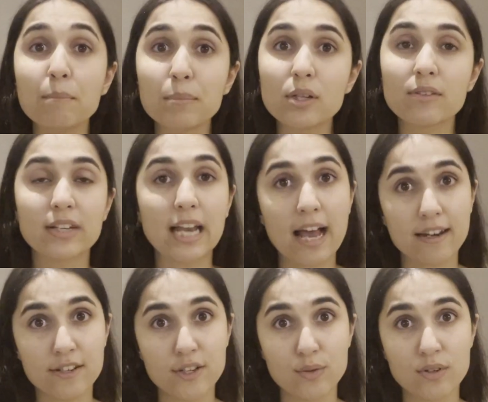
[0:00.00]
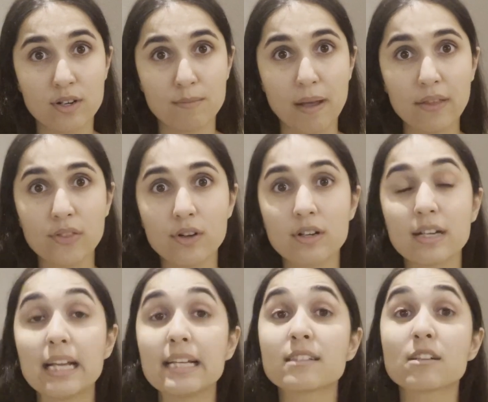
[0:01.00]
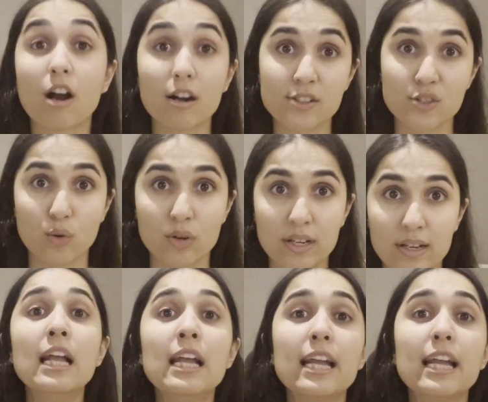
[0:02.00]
of an attitudinal method is card sorting. In a